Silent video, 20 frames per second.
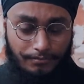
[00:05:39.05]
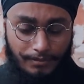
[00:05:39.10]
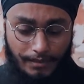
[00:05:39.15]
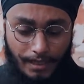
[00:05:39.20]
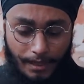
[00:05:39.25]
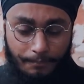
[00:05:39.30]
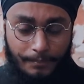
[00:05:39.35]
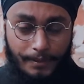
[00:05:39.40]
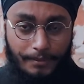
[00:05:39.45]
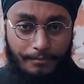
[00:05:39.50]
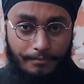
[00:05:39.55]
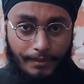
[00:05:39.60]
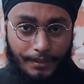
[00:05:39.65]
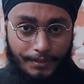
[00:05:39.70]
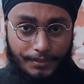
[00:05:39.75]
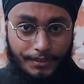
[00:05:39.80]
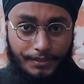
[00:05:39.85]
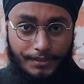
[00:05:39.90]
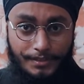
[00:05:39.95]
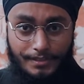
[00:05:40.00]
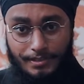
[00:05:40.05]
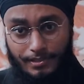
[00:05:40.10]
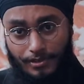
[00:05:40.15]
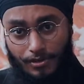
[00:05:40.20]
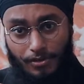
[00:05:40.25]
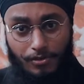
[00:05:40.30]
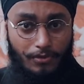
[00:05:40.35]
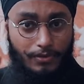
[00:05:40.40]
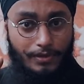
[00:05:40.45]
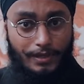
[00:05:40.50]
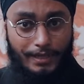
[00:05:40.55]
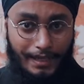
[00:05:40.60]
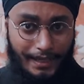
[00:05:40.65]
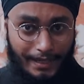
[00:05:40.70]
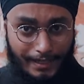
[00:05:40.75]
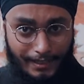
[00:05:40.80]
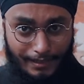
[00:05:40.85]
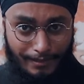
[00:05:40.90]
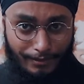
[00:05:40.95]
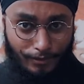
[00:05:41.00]
cupping methods
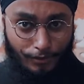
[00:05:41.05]
online